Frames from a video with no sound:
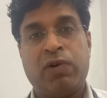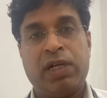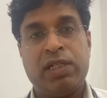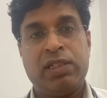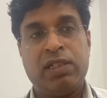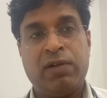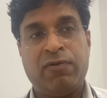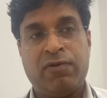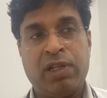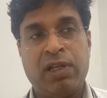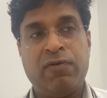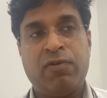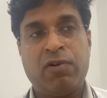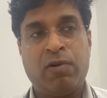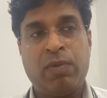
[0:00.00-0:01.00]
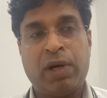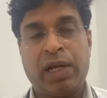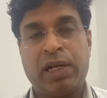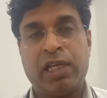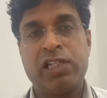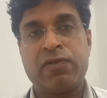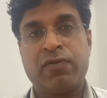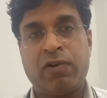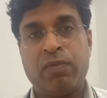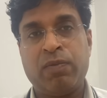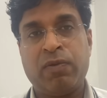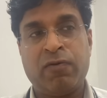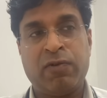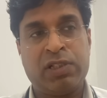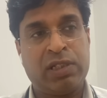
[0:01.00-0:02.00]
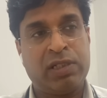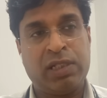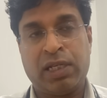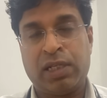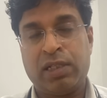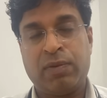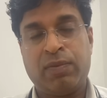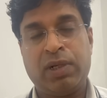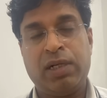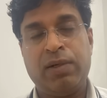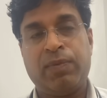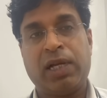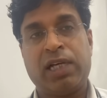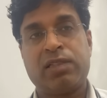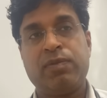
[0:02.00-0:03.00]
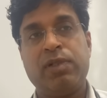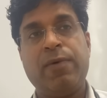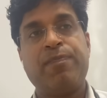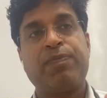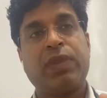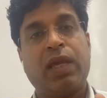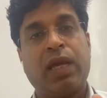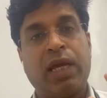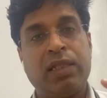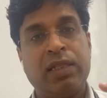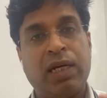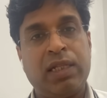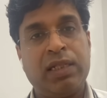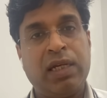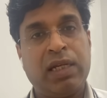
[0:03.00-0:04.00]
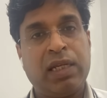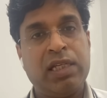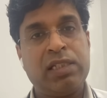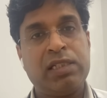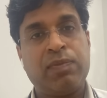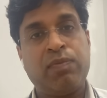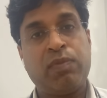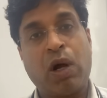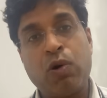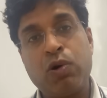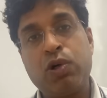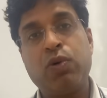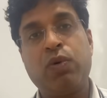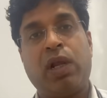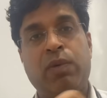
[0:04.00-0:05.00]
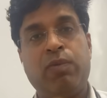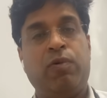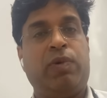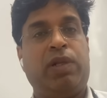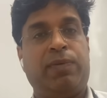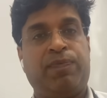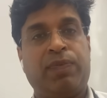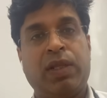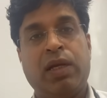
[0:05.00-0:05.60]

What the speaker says: One is the free form, ionized form, which is there in the blood plasma, and the other is bound to albumin.